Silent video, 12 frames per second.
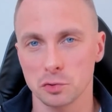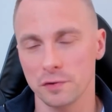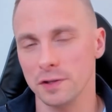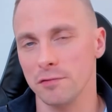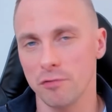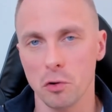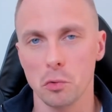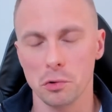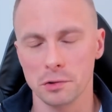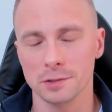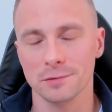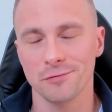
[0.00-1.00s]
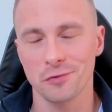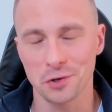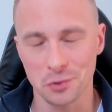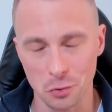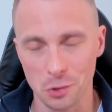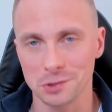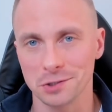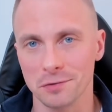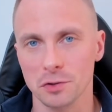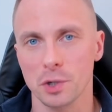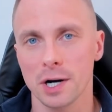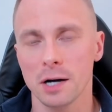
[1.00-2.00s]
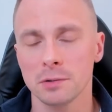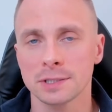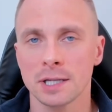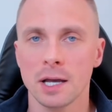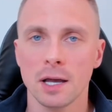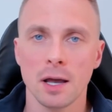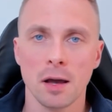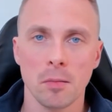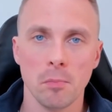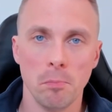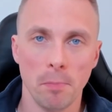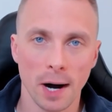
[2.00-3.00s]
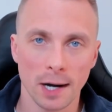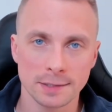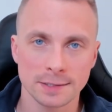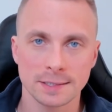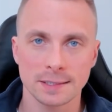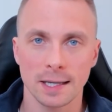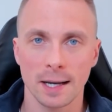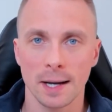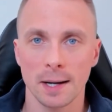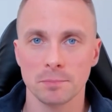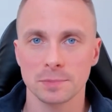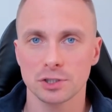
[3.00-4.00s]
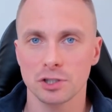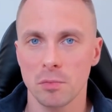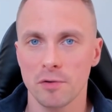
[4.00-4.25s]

within the four walls of the warehouse. But some of